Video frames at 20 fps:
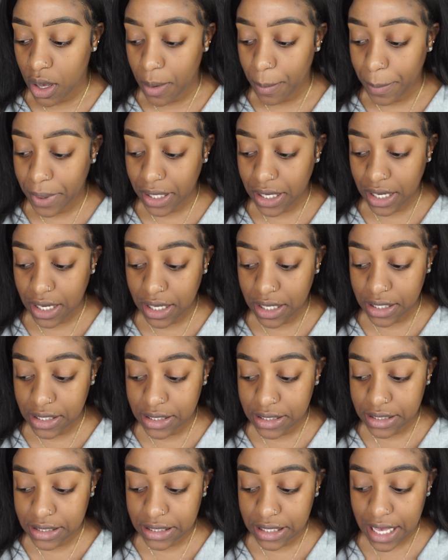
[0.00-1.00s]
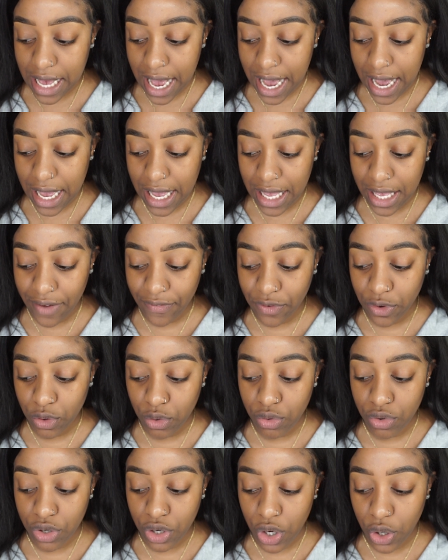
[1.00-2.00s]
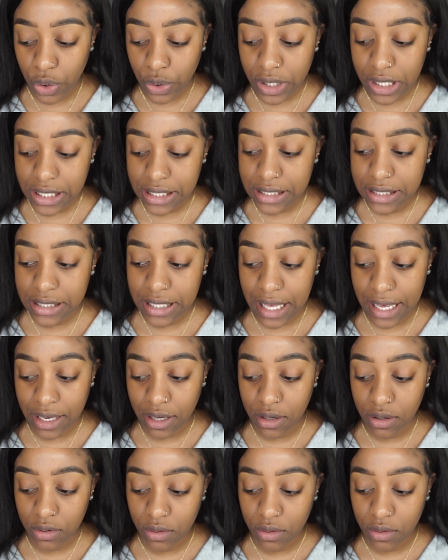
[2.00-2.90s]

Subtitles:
because if you notice, like,